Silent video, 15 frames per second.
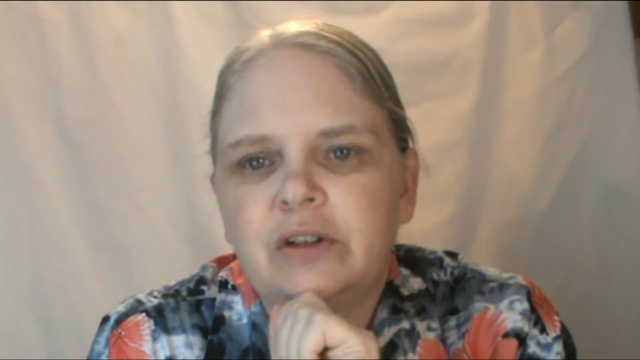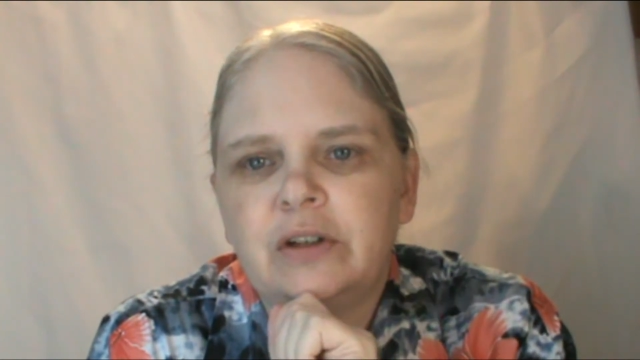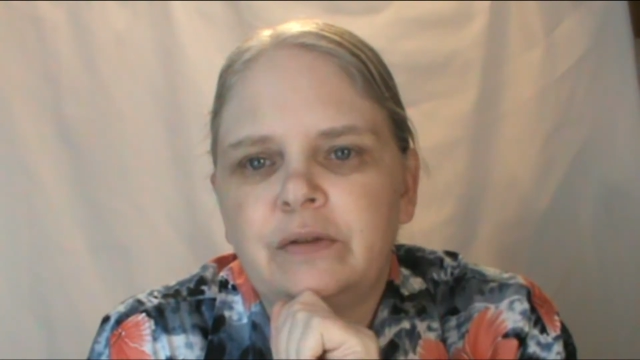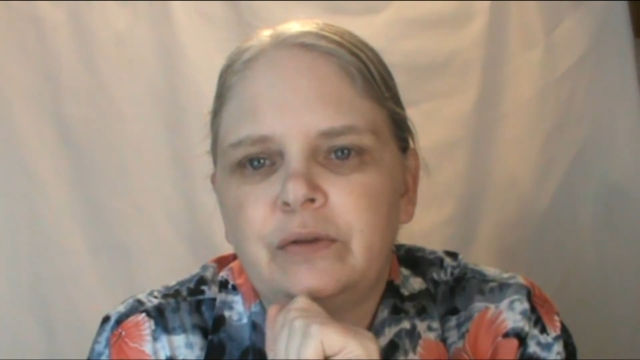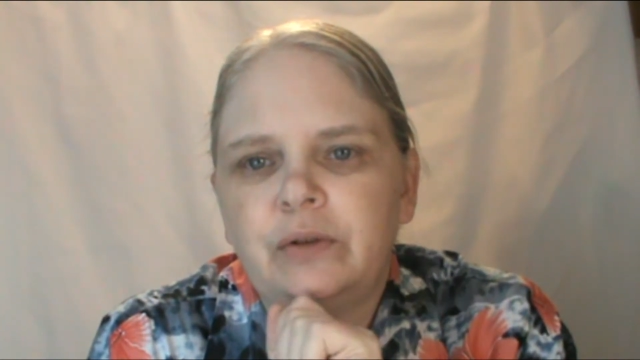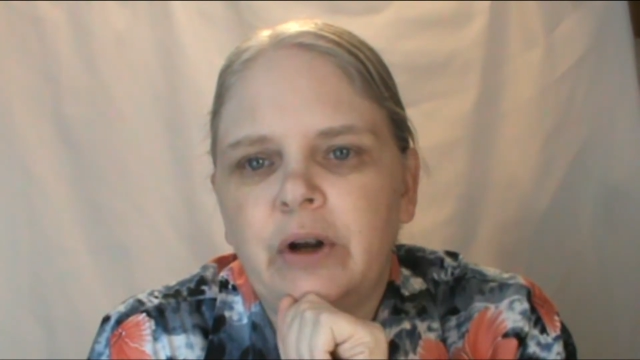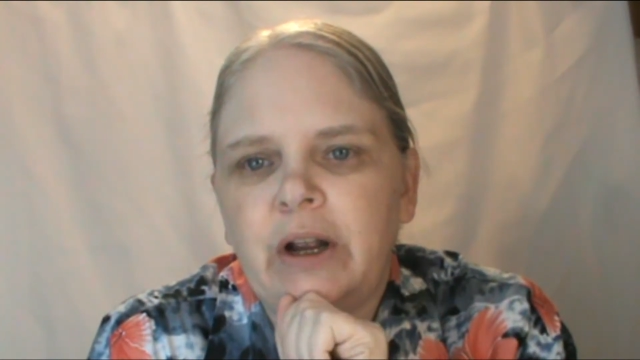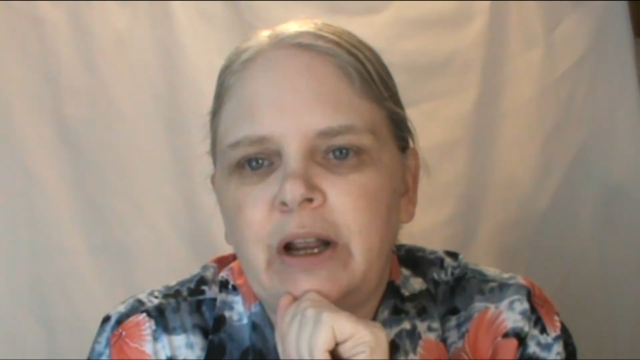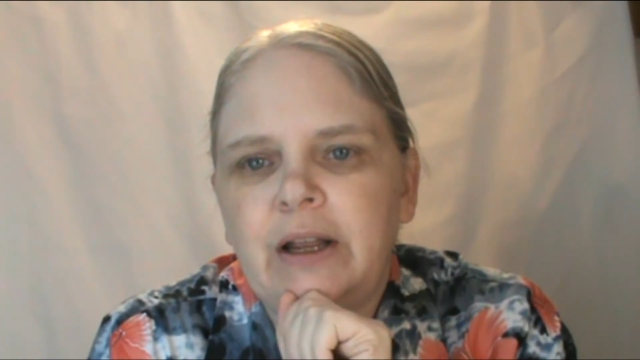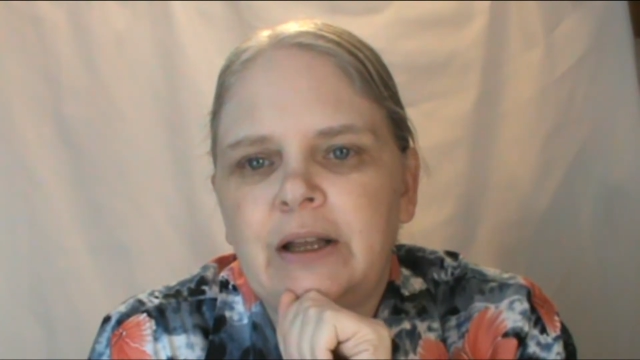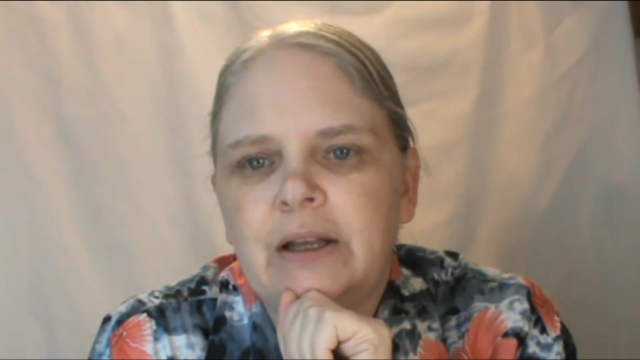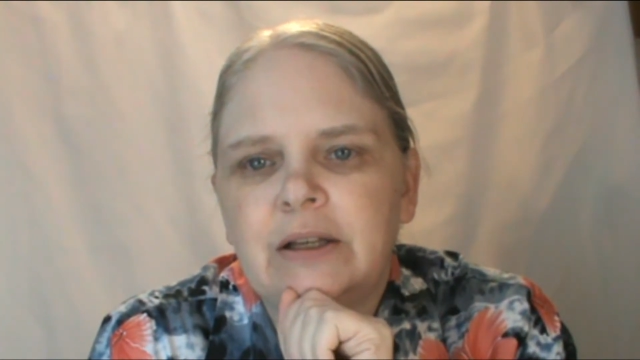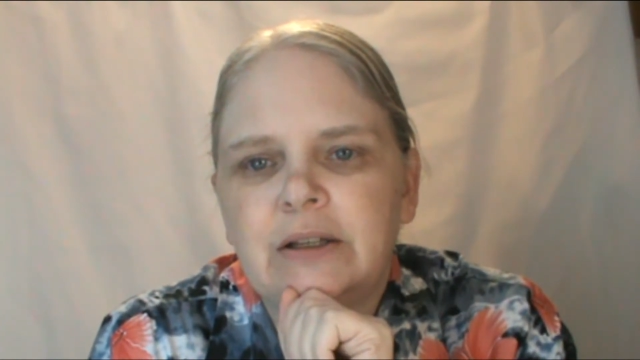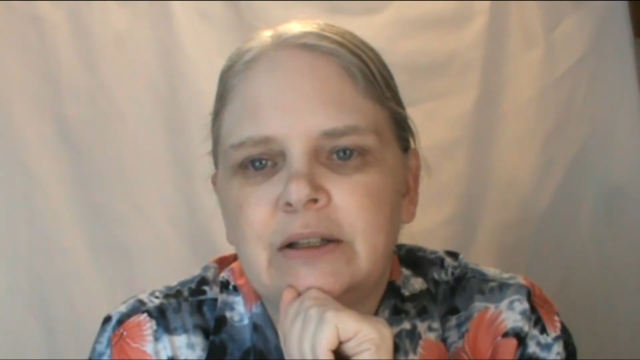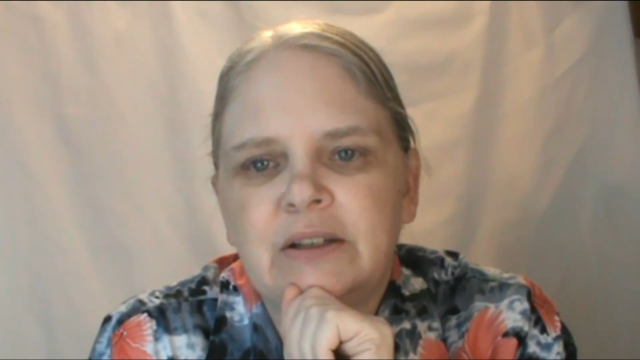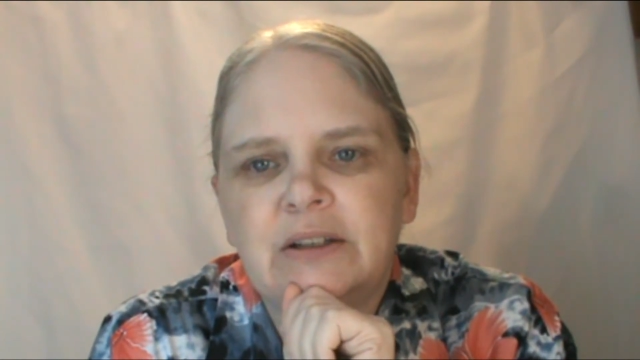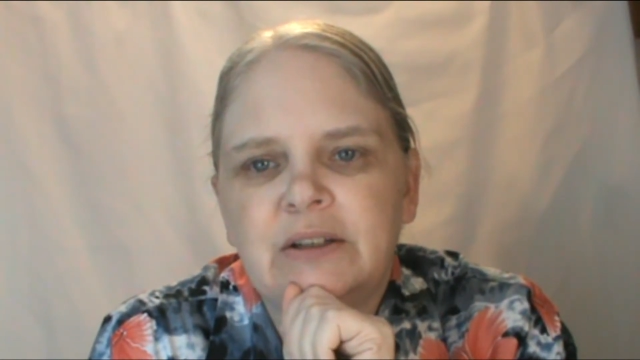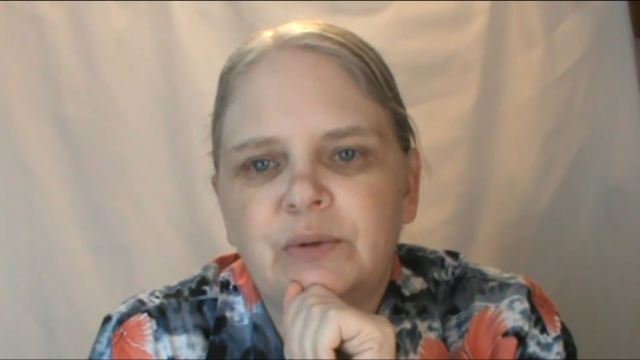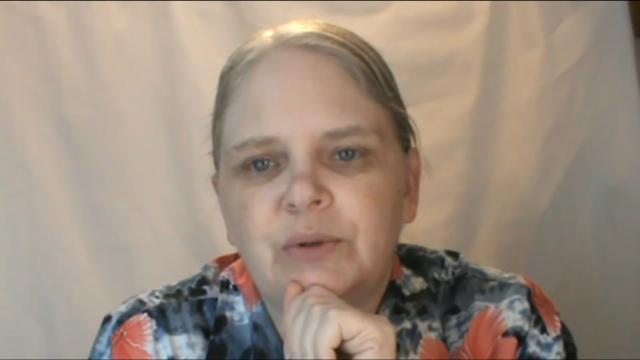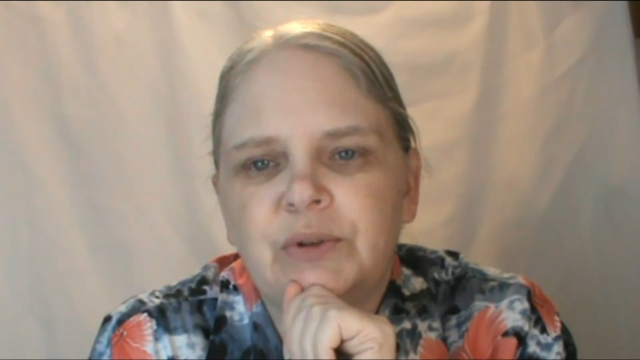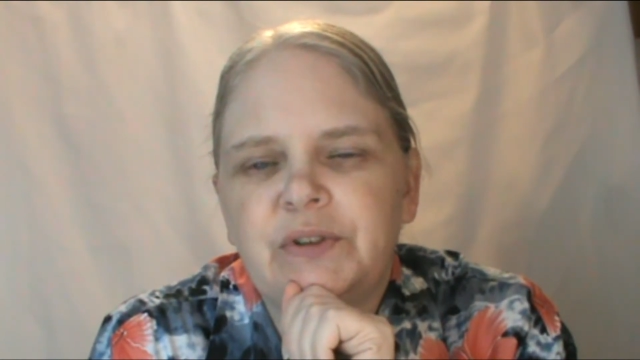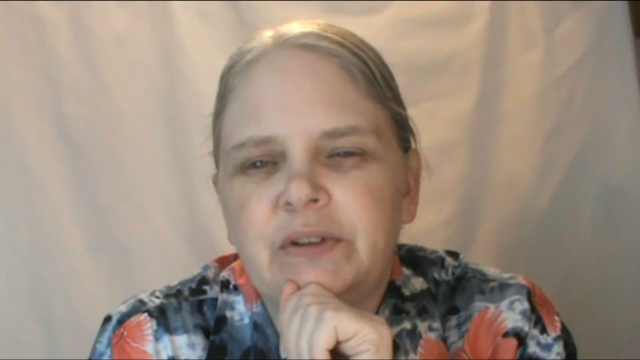of gray.
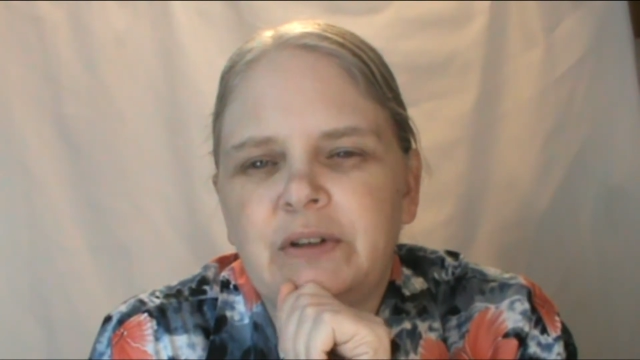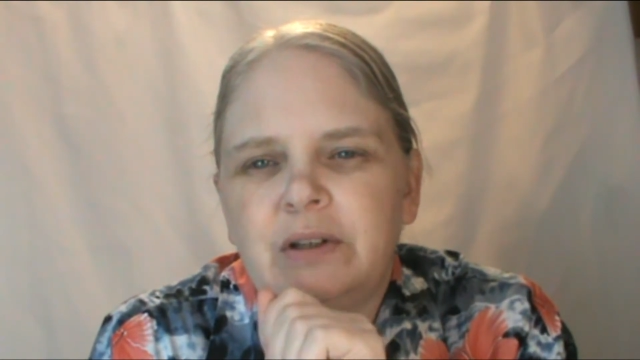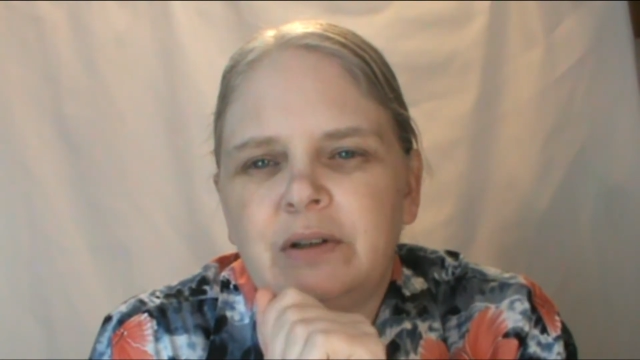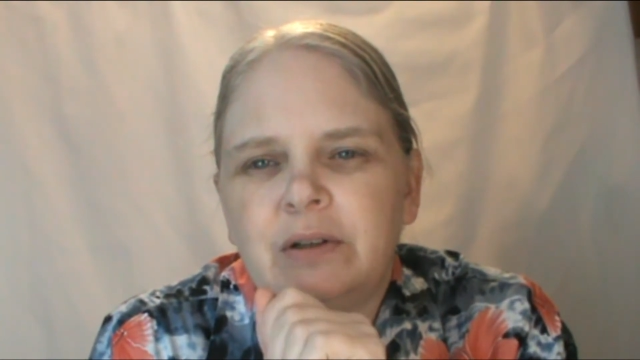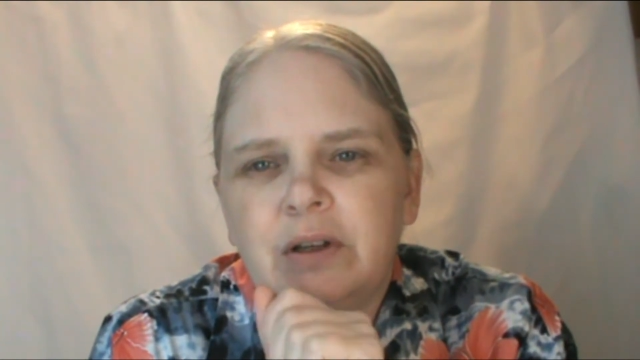We'll see.